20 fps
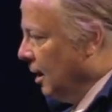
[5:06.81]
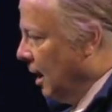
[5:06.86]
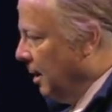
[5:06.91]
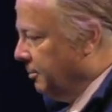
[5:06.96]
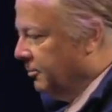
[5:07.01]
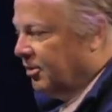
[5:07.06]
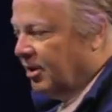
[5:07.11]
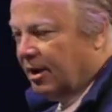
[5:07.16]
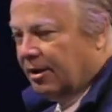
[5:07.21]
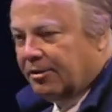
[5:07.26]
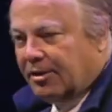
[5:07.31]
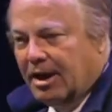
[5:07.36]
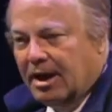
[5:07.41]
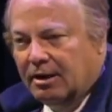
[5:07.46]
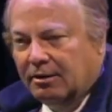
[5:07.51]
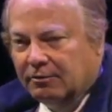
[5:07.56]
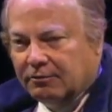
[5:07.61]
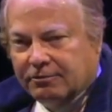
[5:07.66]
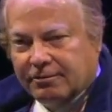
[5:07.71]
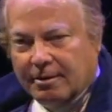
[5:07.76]
Up till
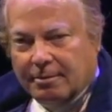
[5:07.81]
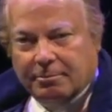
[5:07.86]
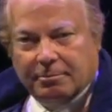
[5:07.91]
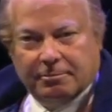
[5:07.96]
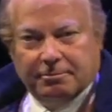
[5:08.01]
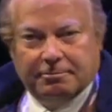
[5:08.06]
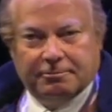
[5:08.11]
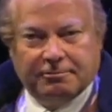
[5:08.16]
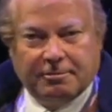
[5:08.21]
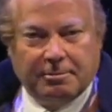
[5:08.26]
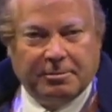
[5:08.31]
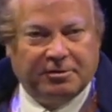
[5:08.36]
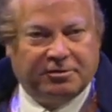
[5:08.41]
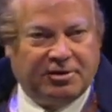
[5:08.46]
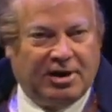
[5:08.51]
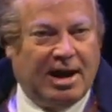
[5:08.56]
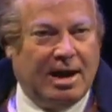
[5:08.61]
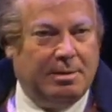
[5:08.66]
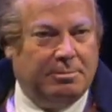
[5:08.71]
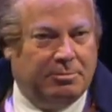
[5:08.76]
then, from the
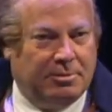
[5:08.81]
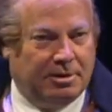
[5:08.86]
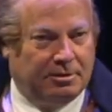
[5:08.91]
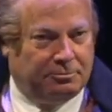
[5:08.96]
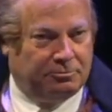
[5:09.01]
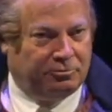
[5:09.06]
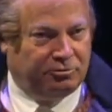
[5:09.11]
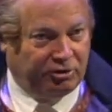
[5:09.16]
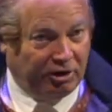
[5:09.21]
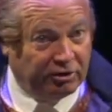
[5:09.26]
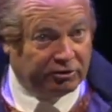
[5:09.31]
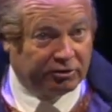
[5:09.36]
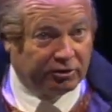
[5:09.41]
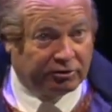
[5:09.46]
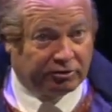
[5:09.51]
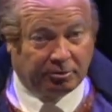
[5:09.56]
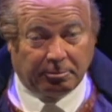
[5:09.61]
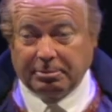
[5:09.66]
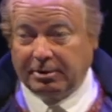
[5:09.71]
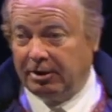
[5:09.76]
time that
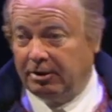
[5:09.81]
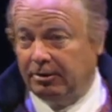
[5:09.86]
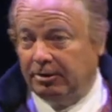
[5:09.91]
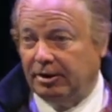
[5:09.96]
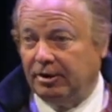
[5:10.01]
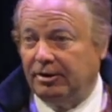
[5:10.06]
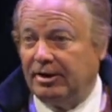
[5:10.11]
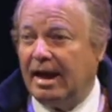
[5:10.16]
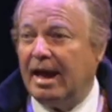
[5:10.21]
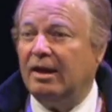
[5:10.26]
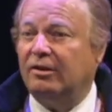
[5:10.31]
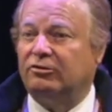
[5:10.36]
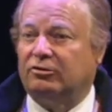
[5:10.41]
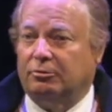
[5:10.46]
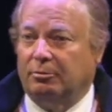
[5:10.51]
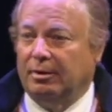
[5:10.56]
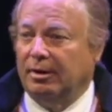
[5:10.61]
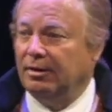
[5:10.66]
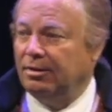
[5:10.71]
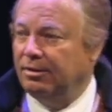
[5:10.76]
Jesus appeared in
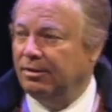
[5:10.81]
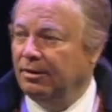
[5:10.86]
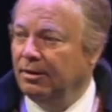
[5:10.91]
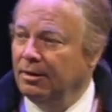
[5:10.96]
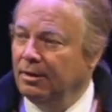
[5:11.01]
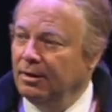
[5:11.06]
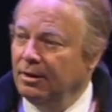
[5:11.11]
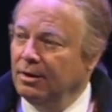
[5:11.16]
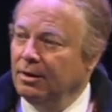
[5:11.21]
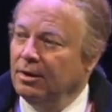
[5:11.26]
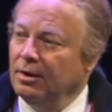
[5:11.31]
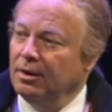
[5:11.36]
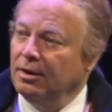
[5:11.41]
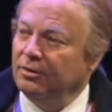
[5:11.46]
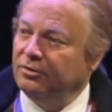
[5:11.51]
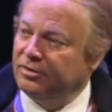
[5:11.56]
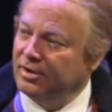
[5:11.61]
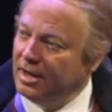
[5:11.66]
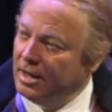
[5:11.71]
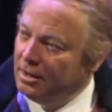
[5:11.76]
Nazareth
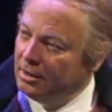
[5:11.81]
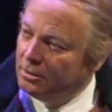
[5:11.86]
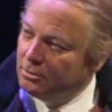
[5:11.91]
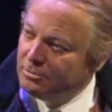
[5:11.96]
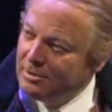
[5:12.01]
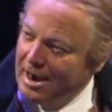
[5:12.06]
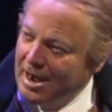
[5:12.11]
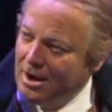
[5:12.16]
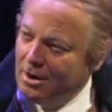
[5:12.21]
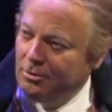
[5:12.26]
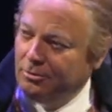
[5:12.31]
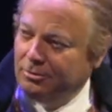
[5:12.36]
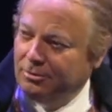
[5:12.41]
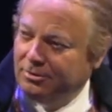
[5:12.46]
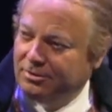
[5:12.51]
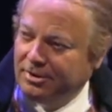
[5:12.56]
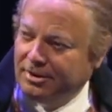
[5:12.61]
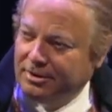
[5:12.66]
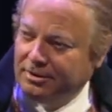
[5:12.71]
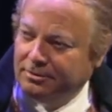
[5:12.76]
until
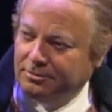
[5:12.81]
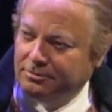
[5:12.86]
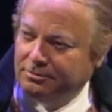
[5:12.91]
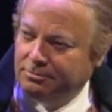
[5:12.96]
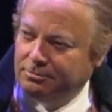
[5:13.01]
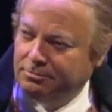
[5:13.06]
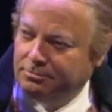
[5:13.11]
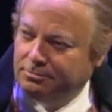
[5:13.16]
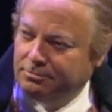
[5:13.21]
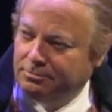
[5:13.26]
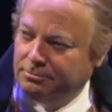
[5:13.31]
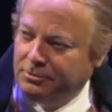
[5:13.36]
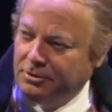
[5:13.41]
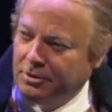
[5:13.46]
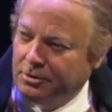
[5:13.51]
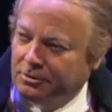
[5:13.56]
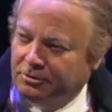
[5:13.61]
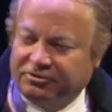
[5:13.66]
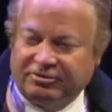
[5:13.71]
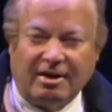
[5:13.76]
around the
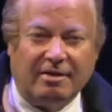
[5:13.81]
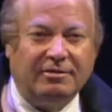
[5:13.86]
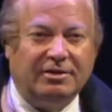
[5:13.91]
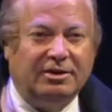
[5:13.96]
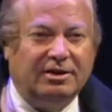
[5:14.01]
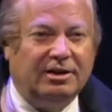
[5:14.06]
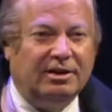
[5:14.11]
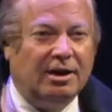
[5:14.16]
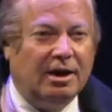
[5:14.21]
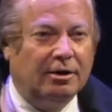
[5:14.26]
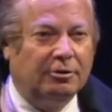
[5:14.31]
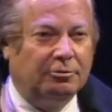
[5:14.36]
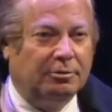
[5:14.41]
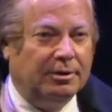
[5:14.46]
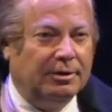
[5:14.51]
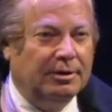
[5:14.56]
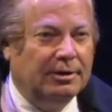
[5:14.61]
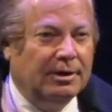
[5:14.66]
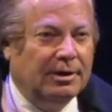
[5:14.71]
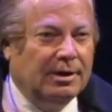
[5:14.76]
year
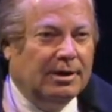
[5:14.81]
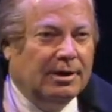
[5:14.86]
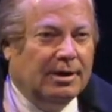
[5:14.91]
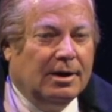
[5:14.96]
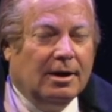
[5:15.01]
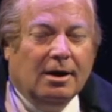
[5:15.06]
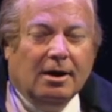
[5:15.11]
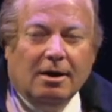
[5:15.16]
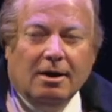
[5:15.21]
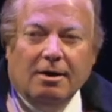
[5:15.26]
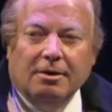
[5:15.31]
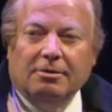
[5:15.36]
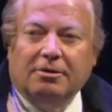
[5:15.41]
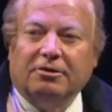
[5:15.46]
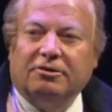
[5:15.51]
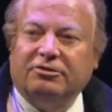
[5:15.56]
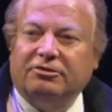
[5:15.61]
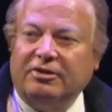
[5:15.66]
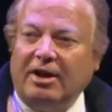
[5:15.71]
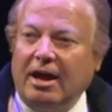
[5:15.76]
1700,
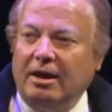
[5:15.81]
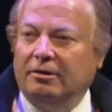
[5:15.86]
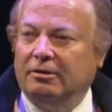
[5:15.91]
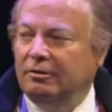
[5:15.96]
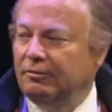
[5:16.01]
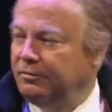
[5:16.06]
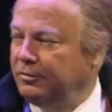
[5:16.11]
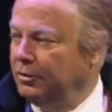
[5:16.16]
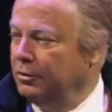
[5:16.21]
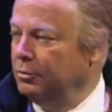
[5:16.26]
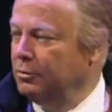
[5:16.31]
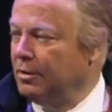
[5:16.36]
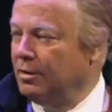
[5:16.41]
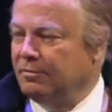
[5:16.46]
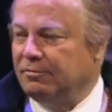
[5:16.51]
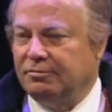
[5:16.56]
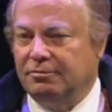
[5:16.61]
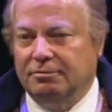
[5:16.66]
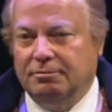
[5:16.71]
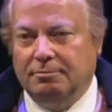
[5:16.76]
the standard view
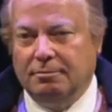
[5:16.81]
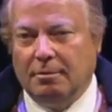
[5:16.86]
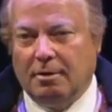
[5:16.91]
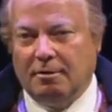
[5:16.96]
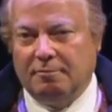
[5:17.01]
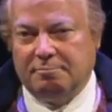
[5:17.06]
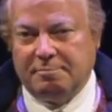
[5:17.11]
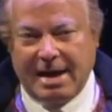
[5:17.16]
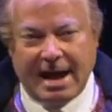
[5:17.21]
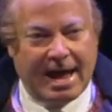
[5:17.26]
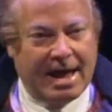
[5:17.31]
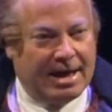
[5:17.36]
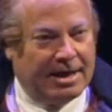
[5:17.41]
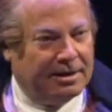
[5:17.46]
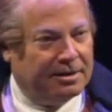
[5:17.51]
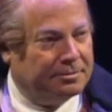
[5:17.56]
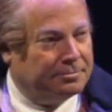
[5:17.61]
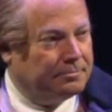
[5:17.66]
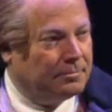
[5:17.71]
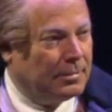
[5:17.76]
of
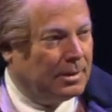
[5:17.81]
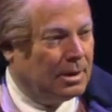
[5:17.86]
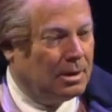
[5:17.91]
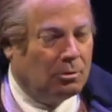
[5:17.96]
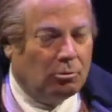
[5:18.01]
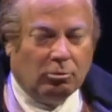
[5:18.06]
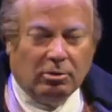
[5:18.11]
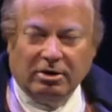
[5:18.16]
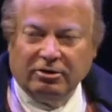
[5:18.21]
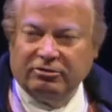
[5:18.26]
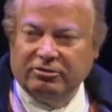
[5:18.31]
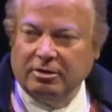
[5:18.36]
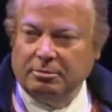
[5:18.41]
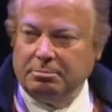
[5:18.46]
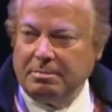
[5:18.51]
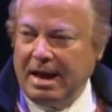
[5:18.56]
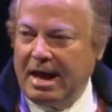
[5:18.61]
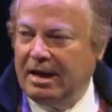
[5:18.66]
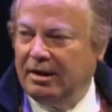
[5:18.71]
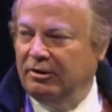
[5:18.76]
man was
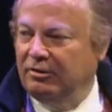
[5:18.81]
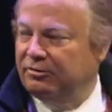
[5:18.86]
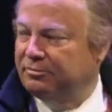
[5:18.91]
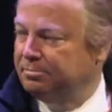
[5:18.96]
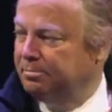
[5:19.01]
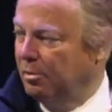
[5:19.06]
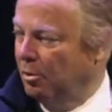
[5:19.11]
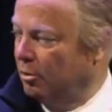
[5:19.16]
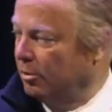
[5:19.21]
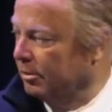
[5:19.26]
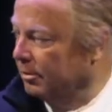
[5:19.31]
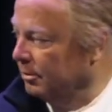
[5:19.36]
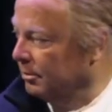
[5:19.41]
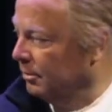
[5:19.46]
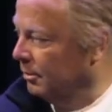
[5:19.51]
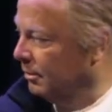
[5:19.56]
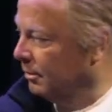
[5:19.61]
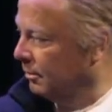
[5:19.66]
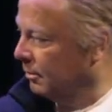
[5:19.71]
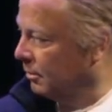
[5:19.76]
that man is
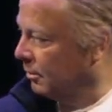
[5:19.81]
born